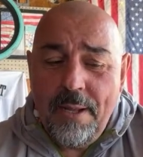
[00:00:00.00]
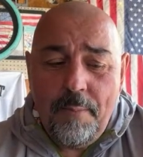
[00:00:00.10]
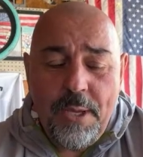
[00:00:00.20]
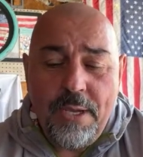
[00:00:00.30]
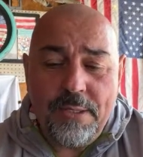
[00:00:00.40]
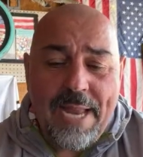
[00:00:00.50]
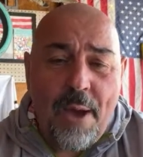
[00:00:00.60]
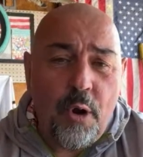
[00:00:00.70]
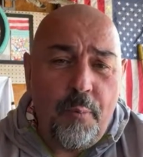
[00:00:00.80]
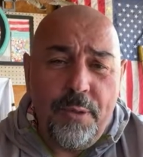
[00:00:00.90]
because now
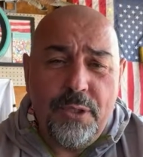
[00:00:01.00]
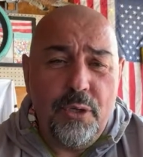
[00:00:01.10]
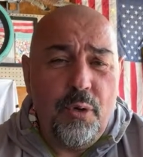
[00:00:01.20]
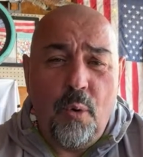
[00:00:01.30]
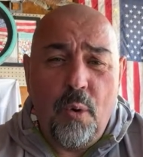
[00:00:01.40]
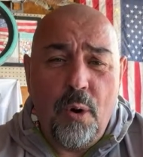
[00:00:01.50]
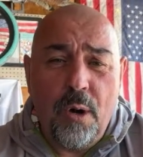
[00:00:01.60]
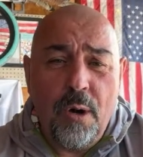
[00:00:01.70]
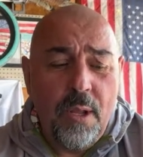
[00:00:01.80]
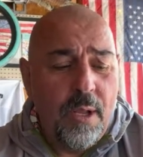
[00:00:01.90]
it opens the
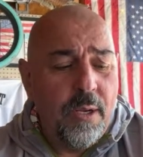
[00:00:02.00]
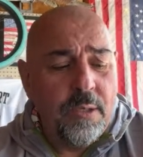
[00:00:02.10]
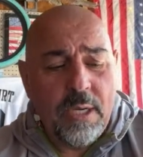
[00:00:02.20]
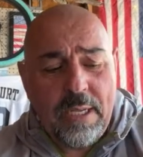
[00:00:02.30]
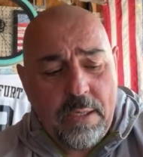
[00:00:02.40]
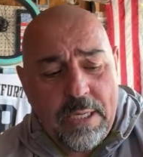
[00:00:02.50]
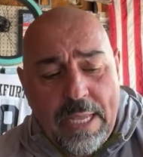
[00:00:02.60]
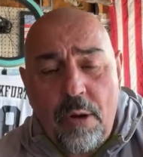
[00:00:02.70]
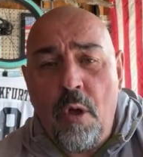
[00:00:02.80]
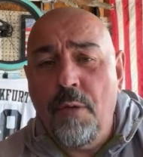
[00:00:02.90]
door to
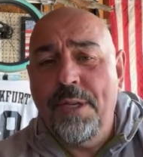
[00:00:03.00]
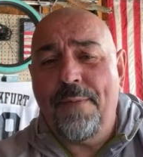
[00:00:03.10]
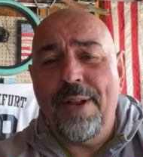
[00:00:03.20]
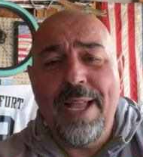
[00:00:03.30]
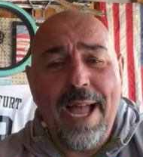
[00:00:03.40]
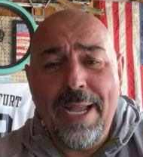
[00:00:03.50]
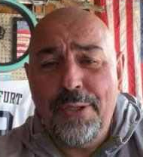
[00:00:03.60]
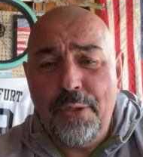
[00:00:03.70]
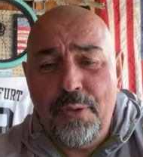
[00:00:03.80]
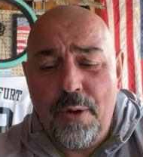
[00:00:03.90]
get all different kinds
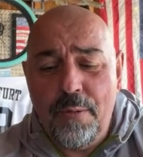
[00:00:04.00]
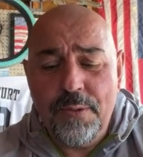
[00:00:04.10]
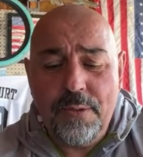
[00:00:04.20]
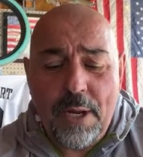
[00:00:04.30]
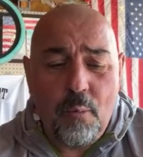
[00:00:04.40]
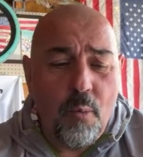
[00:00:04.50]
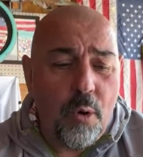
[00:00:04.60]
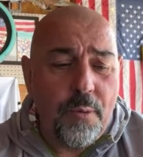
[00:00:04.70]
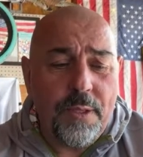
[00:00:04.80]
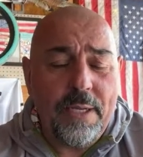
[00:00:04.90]
of drones that'll
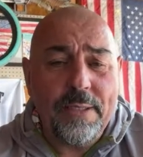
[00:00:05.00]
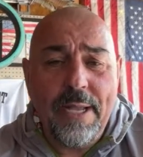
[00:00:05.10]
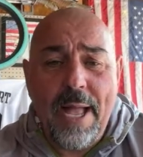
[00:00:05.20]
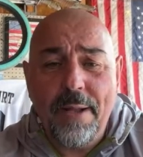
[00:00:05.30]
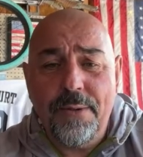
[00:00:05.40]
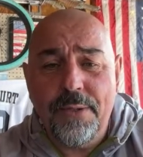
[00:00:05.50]
work with these goggles.